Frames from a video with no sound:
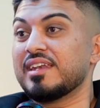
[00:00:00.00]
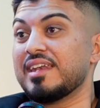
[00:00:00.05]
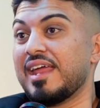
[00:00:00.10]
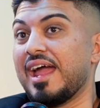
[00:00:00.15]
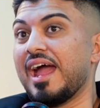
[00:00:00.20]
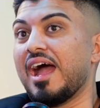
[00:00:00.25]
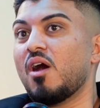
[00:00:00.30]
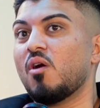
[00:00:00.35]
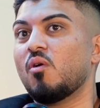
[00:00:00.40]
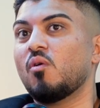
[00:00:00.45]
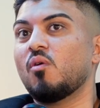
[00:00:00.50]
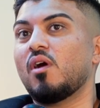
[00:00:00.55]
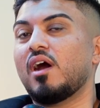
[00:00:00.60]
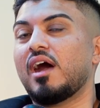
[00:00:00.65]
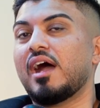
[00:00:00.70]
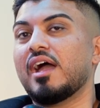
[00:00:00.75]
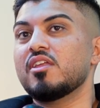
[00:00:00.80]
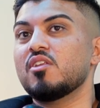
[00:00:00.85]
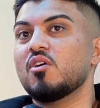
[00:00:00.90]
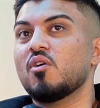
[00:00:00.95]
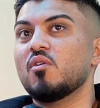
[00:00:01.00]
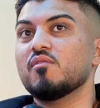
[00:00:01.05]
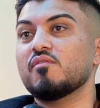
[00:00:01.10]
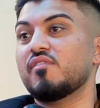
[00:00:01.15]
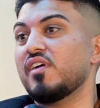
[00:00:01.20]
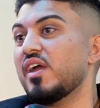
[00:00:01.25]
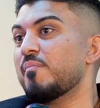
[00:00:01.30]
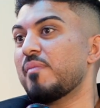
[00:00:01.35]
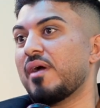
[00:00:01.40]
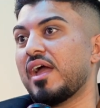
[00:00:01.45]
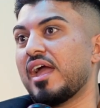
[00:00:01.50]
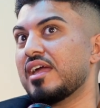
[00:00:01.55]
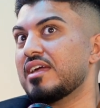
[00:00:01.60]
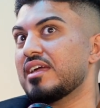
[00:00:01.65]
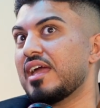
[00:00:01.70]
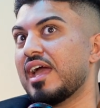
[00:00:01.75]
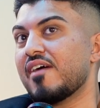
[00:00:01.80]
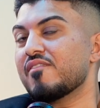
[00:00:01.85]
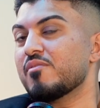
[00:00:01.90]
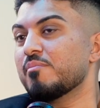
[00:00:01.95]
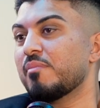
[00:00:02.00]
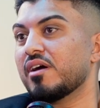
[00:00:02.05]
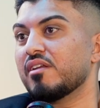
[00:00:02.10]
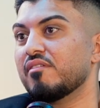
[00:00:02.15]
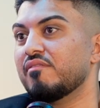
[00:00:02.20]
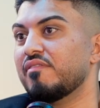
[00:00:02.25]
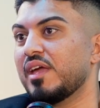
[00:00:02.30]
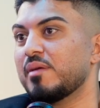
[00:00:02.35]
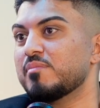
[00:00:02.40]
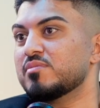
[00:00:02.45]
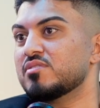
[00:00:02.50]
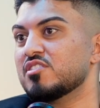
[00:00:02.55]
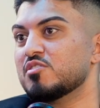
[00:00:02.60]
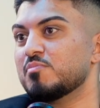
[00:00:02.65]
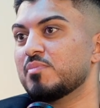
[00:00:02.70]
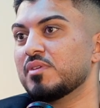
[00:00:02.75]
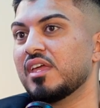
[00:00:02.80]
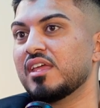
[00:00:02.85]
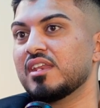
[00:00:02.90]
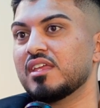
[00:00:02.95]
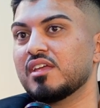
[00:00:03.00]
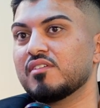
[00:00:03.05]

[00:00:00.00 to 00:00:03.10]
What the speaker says: Now I don't vape. I haven't bought a vape since beginning